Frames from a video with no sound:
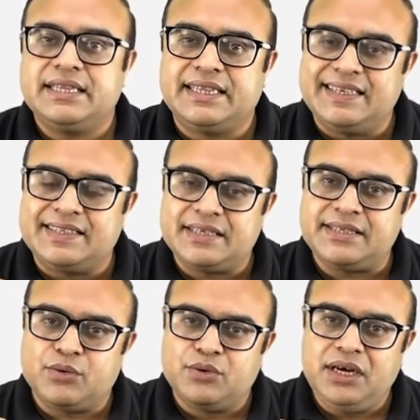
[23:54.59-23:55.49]
This is
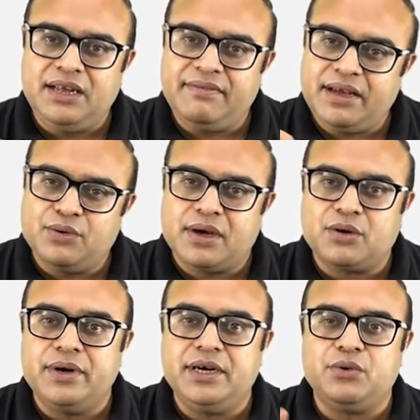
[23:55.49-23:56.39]
the only way you are
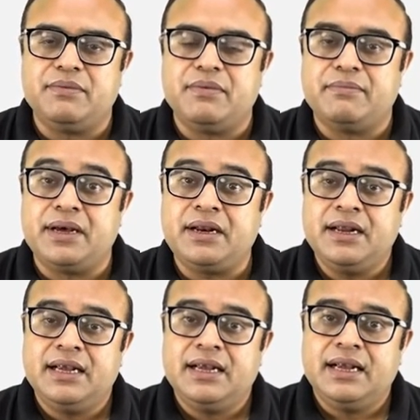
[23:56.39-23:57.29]
going to remember
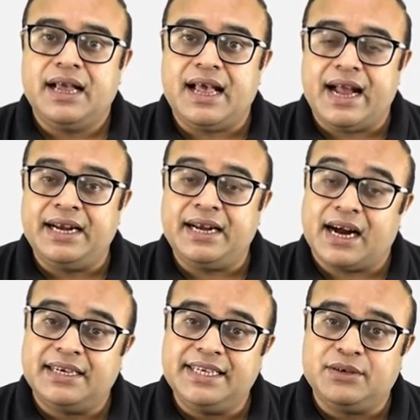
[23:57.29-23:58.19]
and
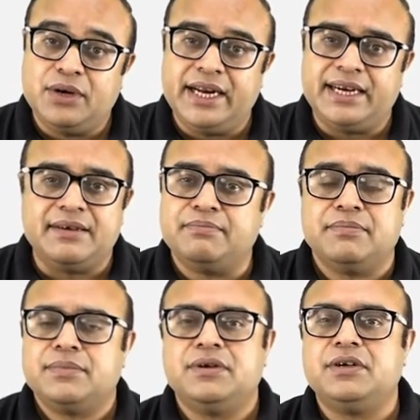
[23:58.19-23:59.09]
articulate,
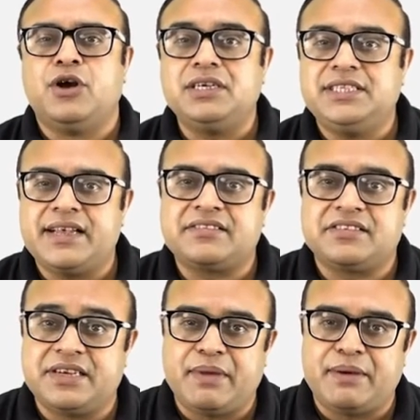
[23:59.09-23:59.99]
not just
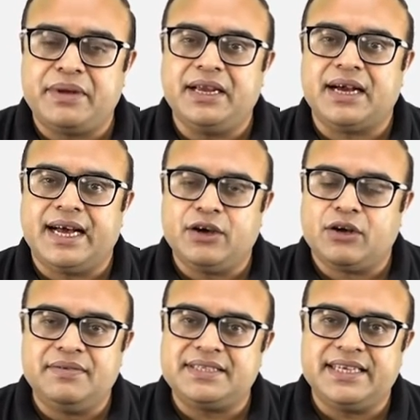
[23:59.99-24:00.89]
remembering. I
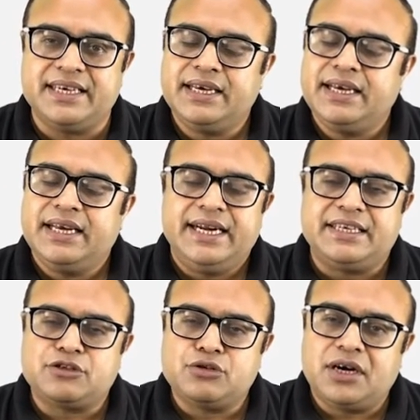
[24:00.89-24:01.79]
always say
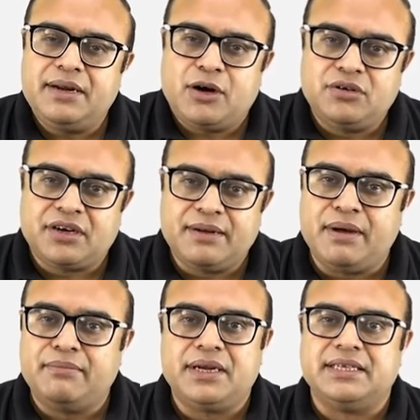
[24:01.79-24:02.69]
it's not about
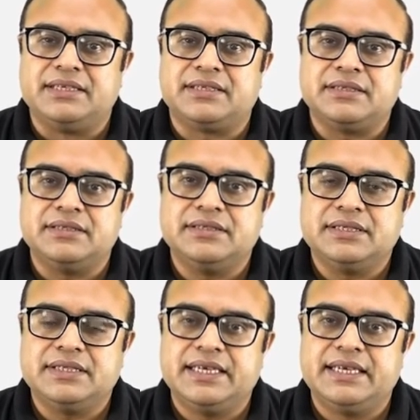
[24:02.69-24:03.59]
remembrance,
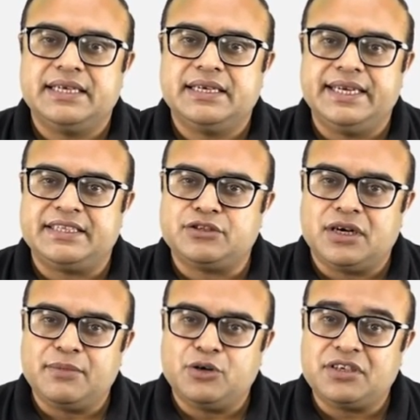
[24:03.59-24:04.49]
it's
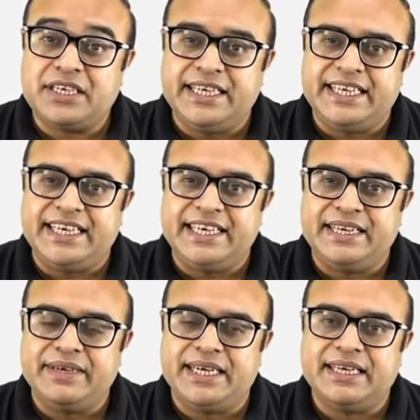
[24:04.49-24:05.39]
not about
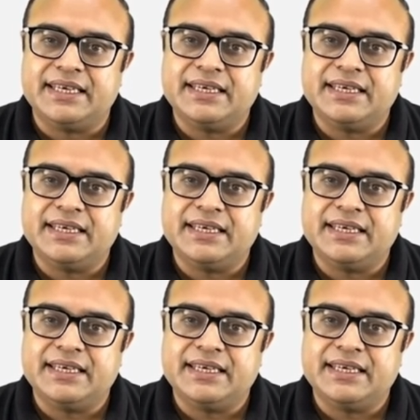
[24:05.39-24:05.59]
retentivity,